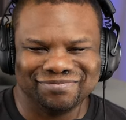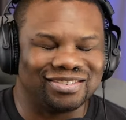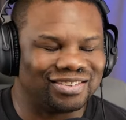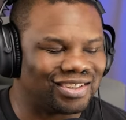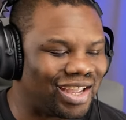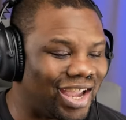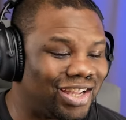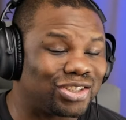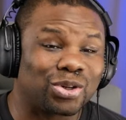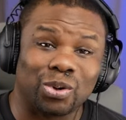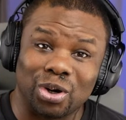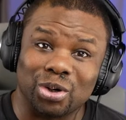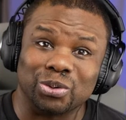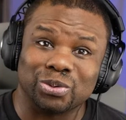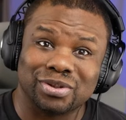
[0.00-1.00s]
That's
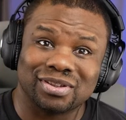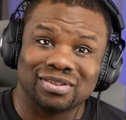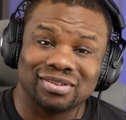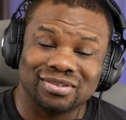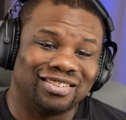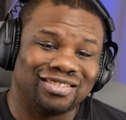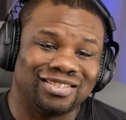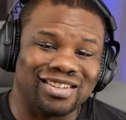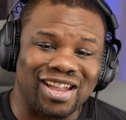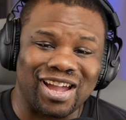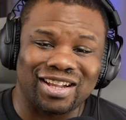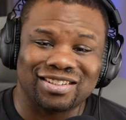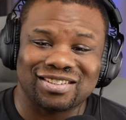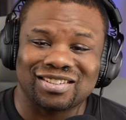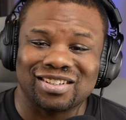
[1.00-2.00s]
gross.
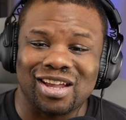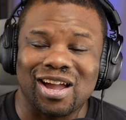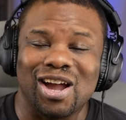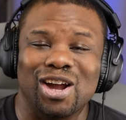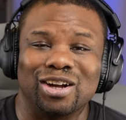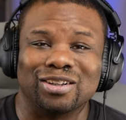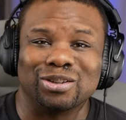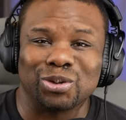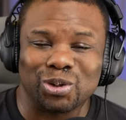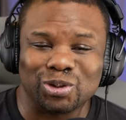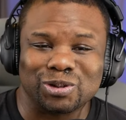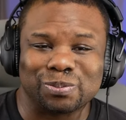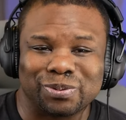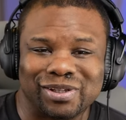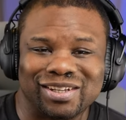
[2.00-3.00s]
That's a gross
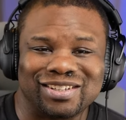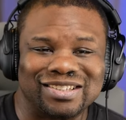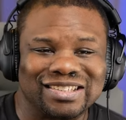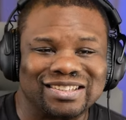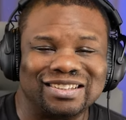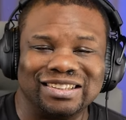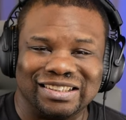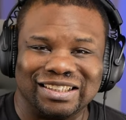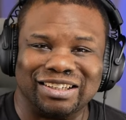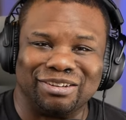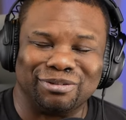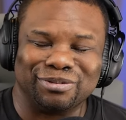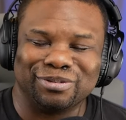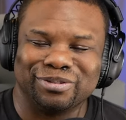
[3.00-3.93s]
place to live.